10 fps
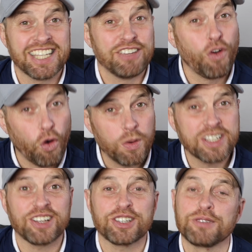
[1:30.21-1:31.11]
So you've always
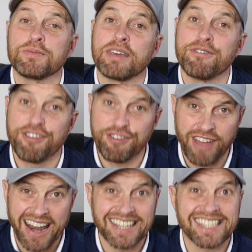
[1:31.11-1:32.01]
got something
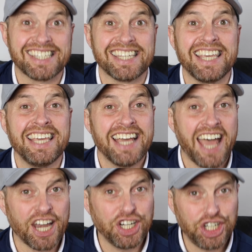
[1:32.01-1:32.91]
fancy
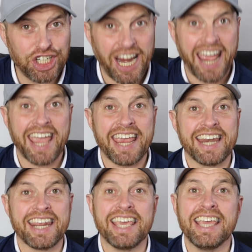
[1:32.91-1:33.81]
and
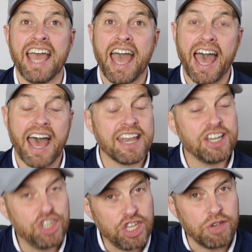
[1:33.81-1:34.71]
shiny
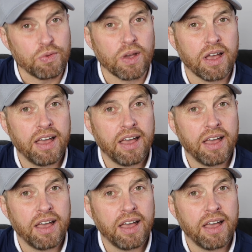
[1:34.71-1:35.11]
and new.